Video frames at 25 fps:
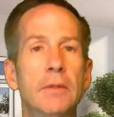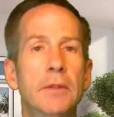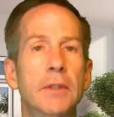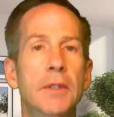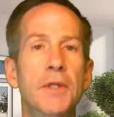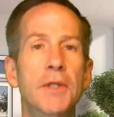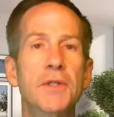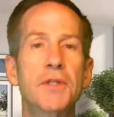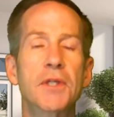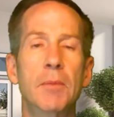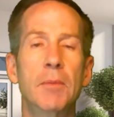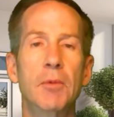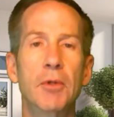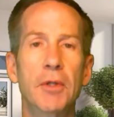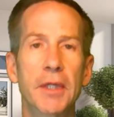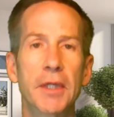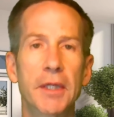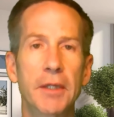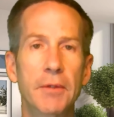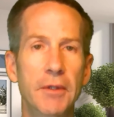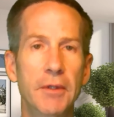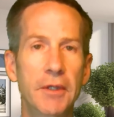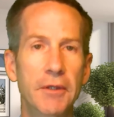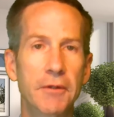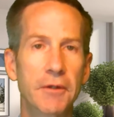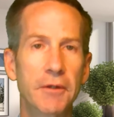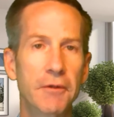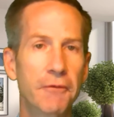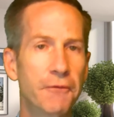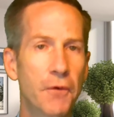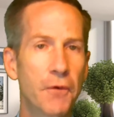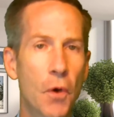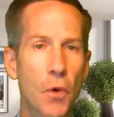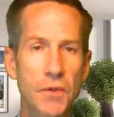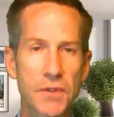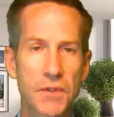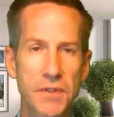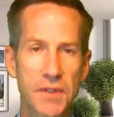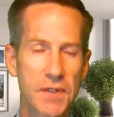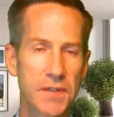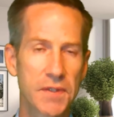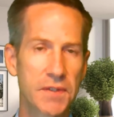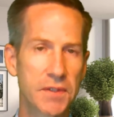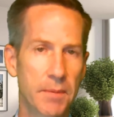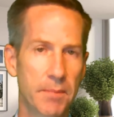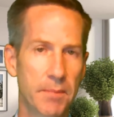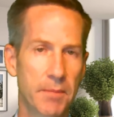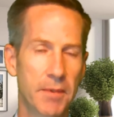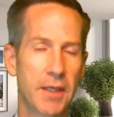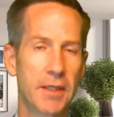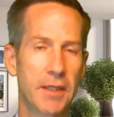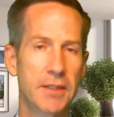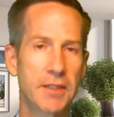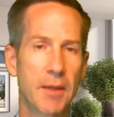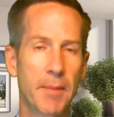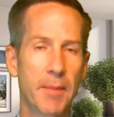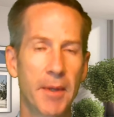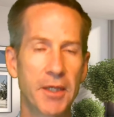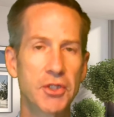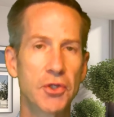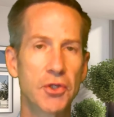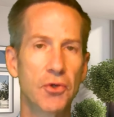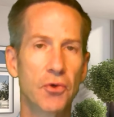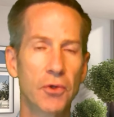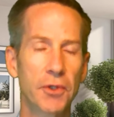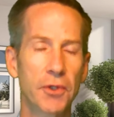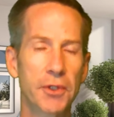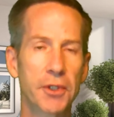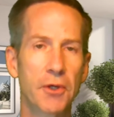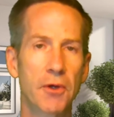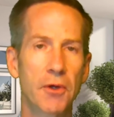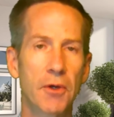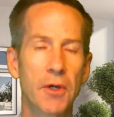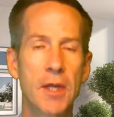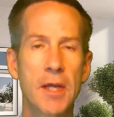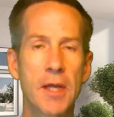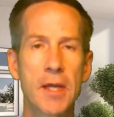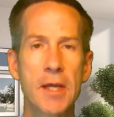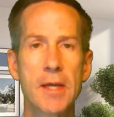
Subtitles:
Similarly, the phone system, as I mentioned earlier,